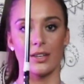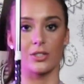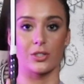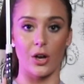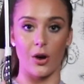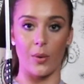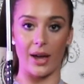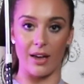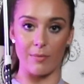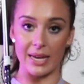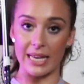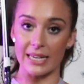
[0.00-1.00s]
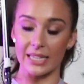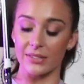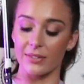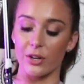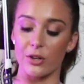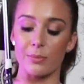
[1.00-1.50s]
So I have my
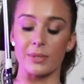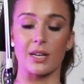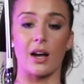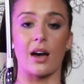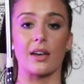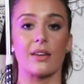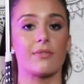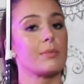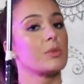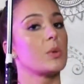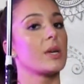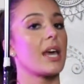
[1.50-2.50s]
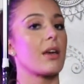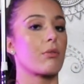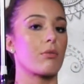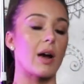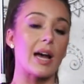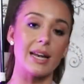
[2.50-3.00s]
index finger on the baton. If I'm doing a
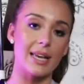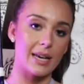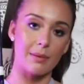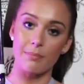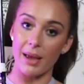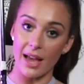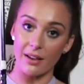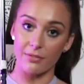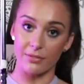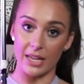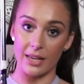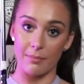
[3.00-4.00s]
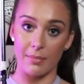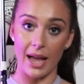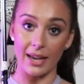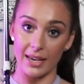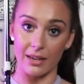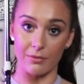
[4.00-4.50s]
right hand
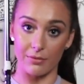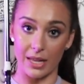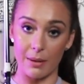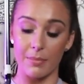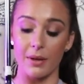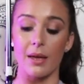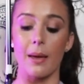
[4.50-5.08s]
backhand flip,